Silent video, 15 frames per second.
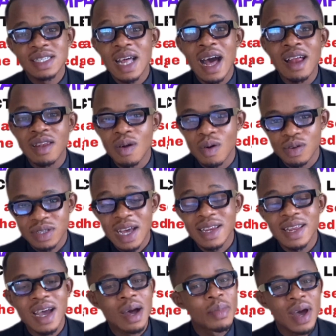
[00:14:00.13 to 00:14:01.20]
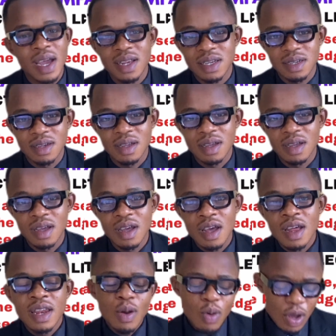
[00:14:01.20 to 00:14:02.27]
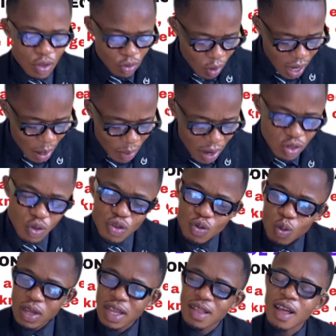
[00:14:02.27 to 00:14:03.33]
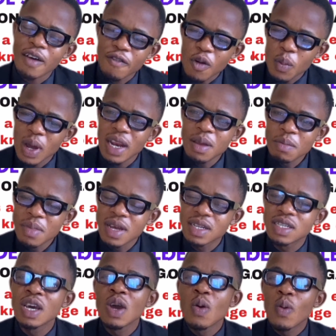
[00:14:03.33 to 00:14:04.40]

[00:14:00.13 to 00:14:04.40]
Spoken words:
things are laws and they are binding. Then when you talk about those ones that are formally made,